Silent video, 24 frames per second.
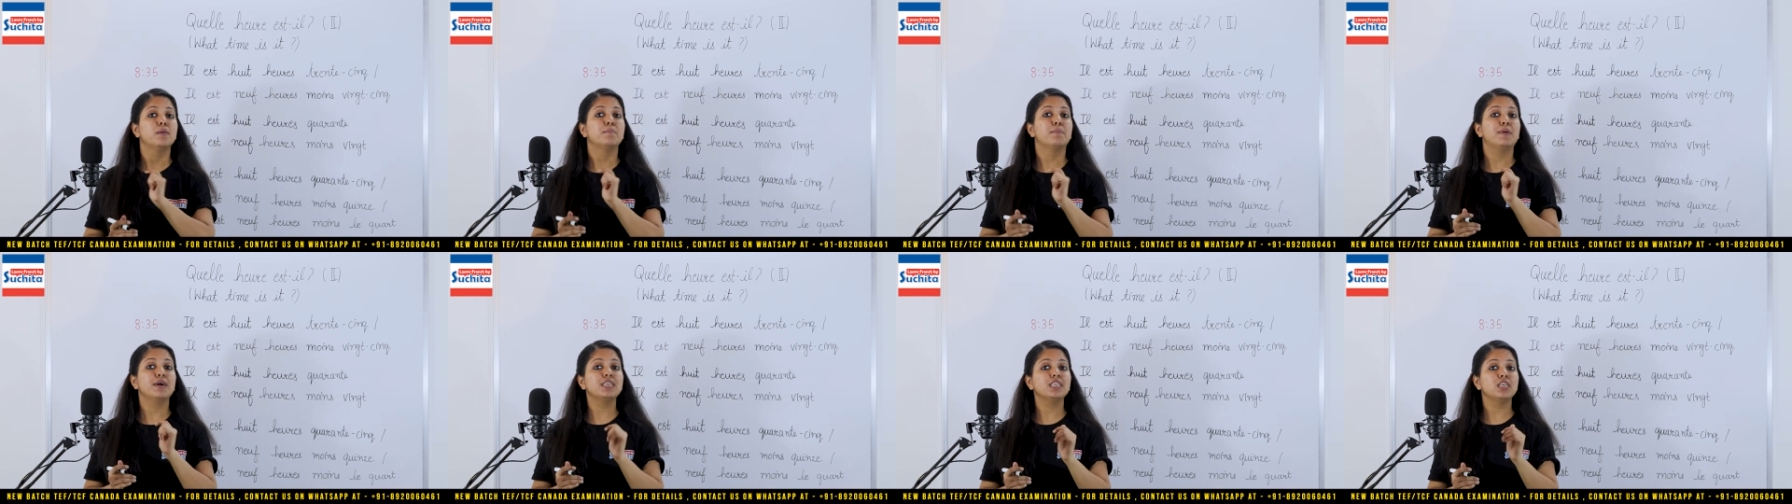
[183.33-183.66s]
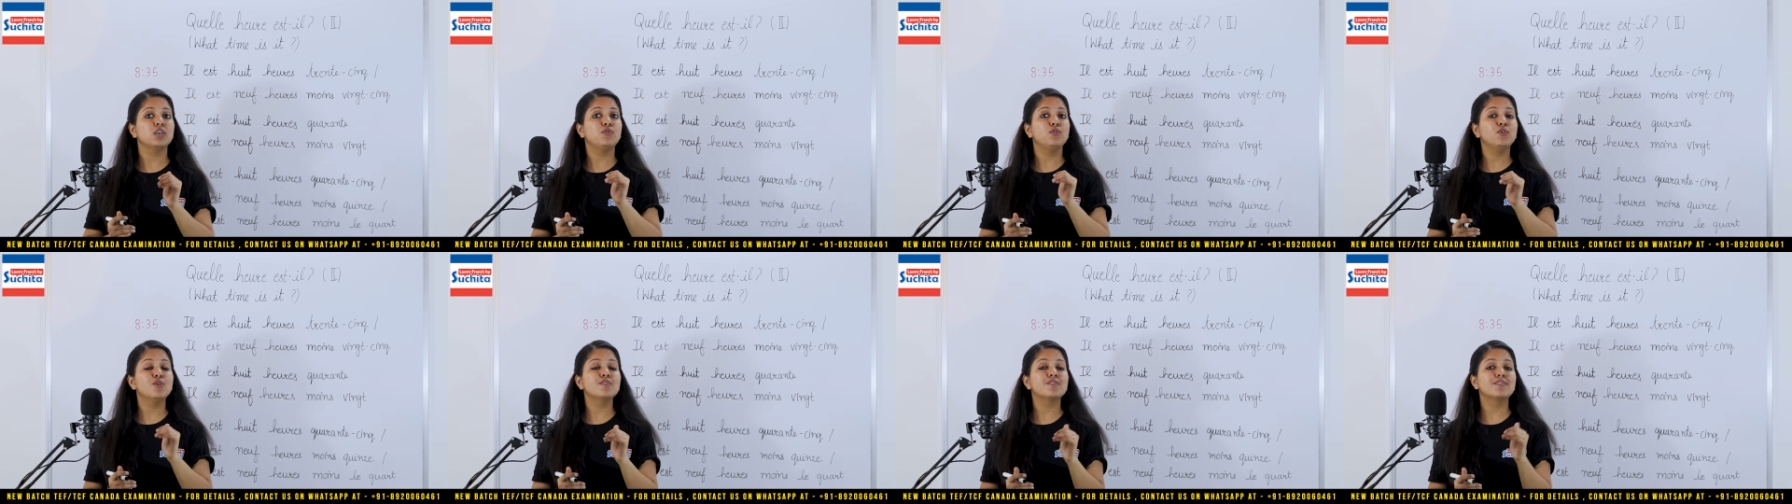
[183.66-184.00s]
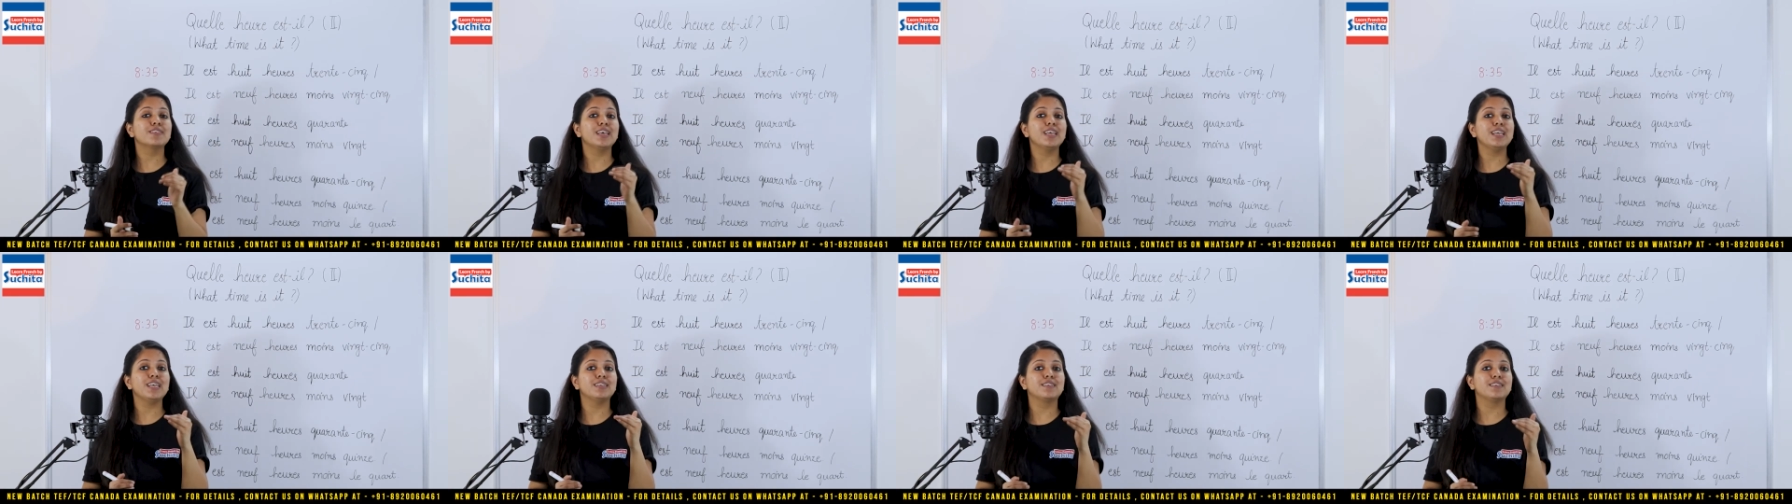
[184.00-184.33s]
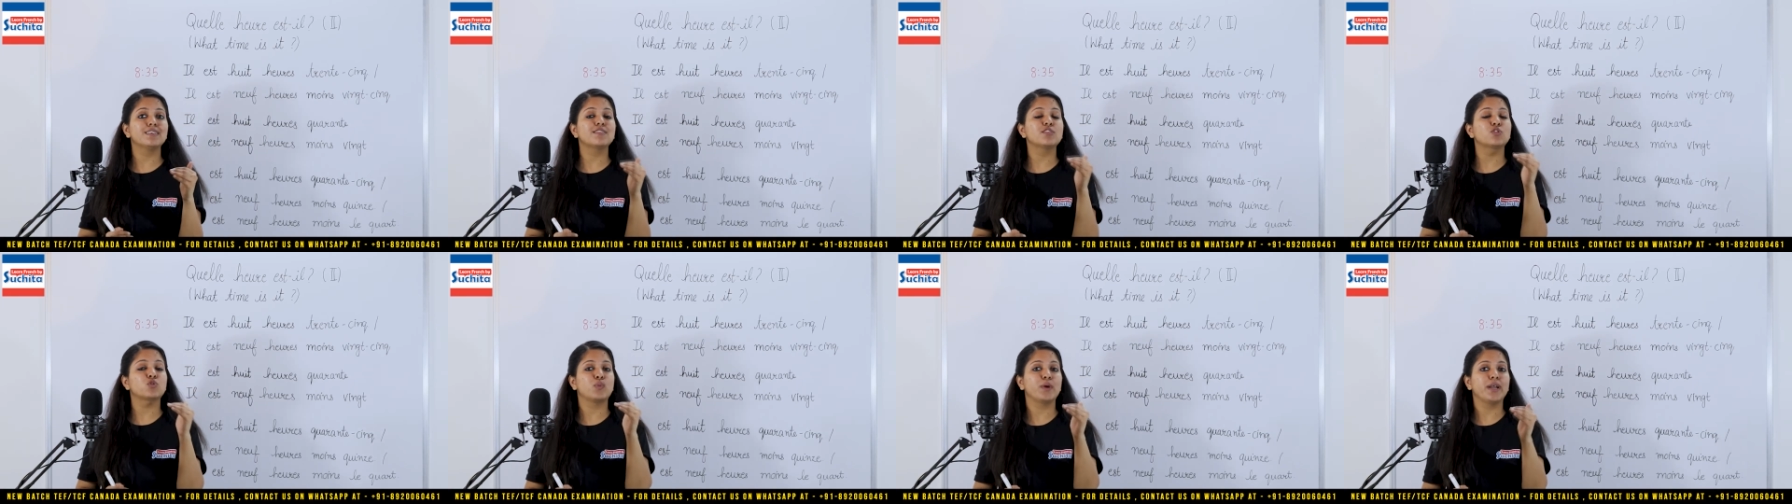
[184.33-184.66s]
But if you say it
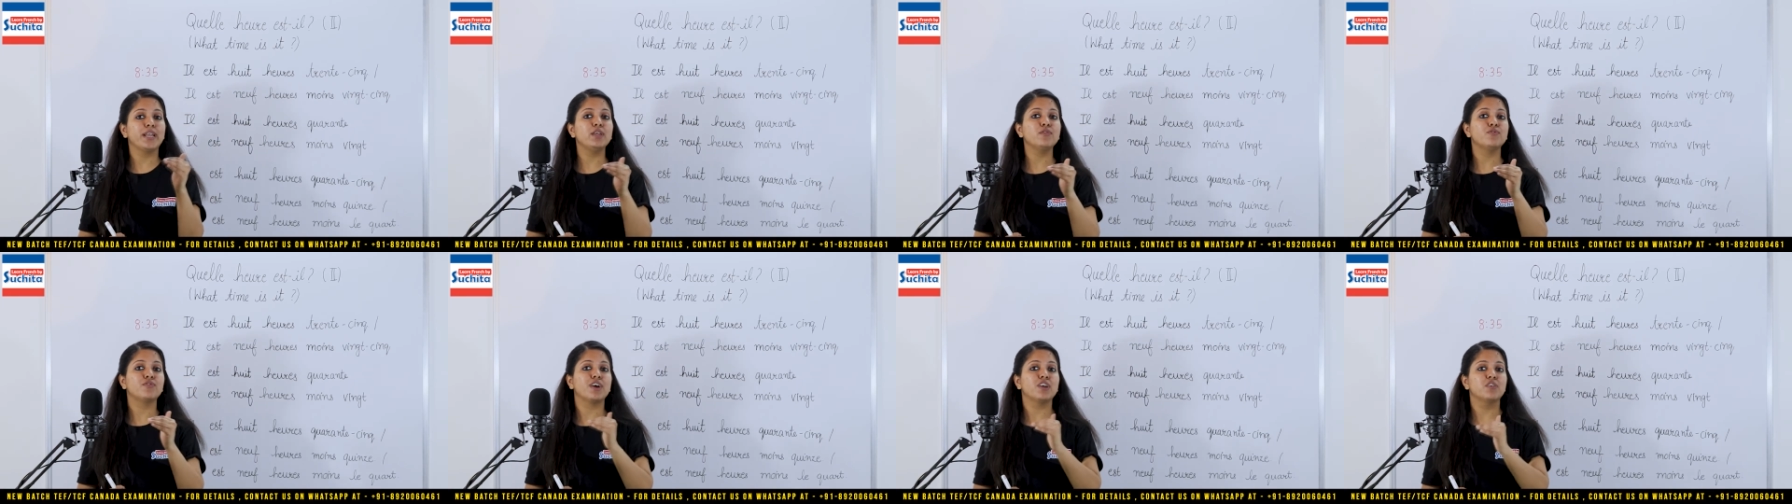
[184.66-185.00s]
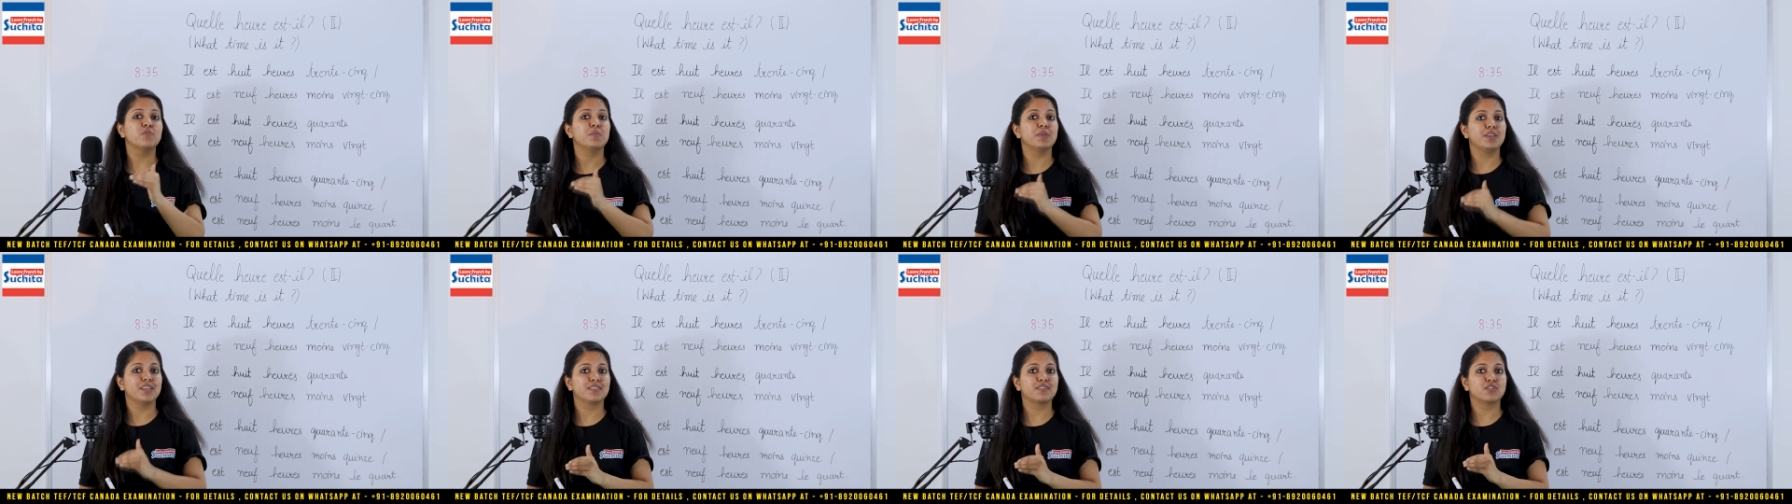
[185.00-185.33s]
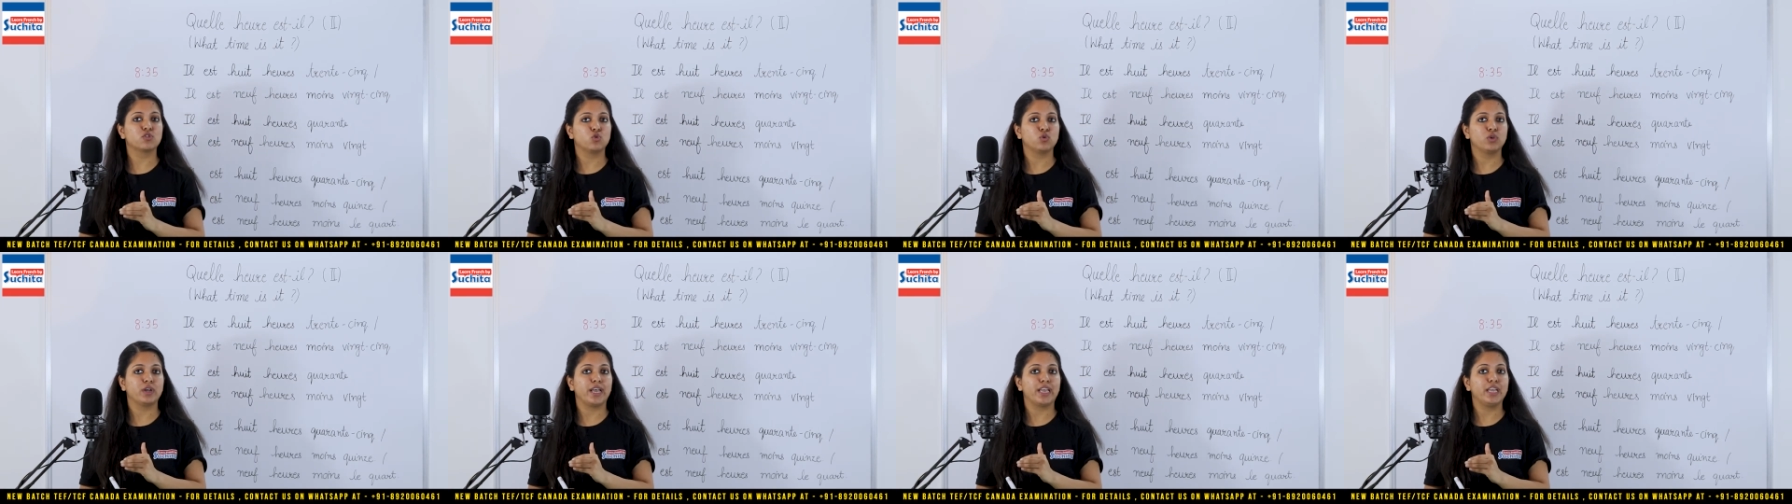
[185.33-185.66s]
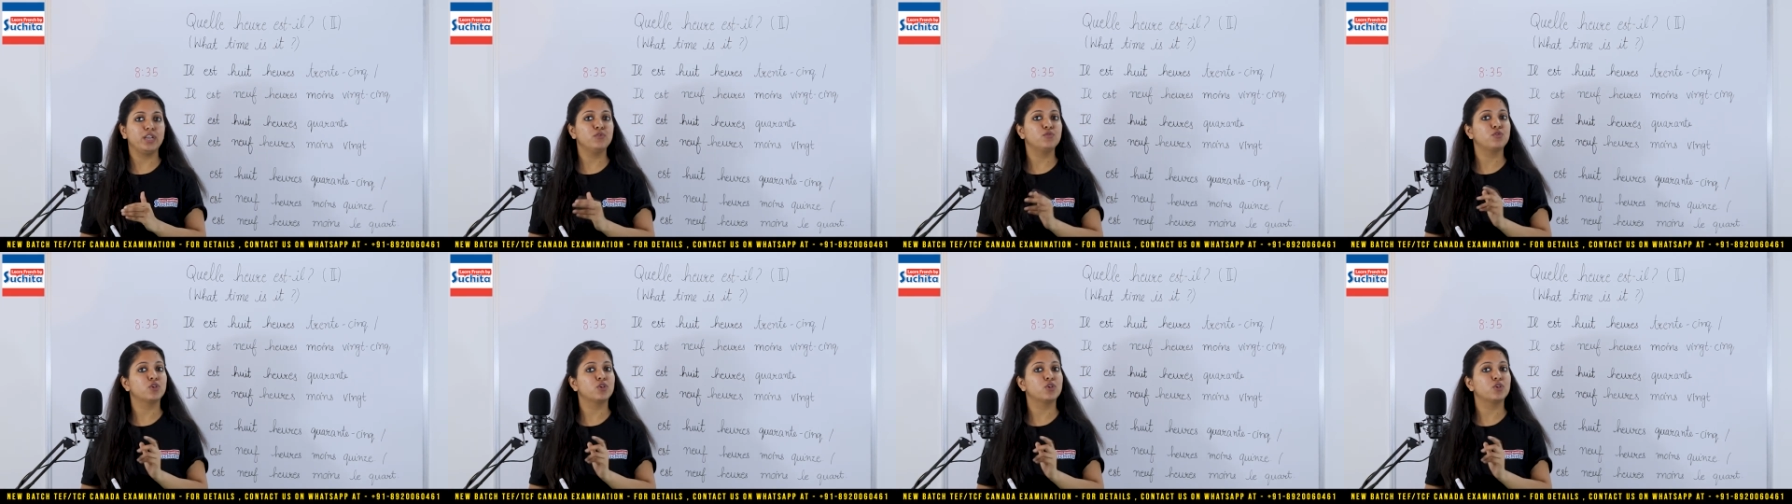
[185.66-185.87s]
is 25 minutes to 9,